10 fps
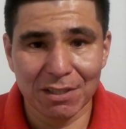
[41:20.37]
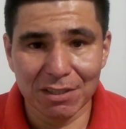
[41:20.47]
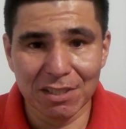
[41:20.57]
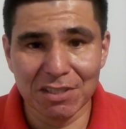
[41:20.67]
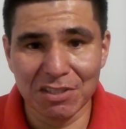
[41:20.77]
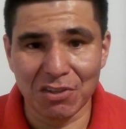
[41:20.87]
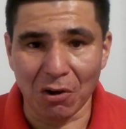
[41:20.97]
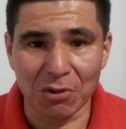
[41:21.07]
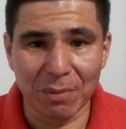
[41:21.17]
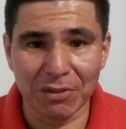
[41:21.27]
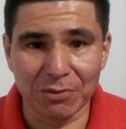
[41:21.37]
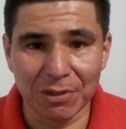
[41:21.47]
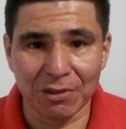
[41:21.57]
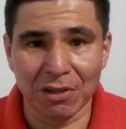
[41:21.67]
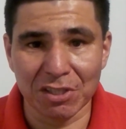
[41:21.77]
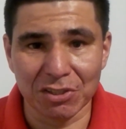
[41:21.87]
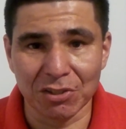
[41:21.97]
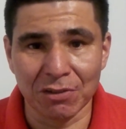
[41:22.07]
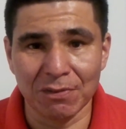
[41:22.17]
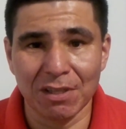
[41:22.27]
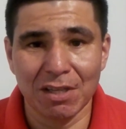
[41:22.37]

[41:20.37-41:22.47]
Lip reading: Lizzie's documentary and all that stuff,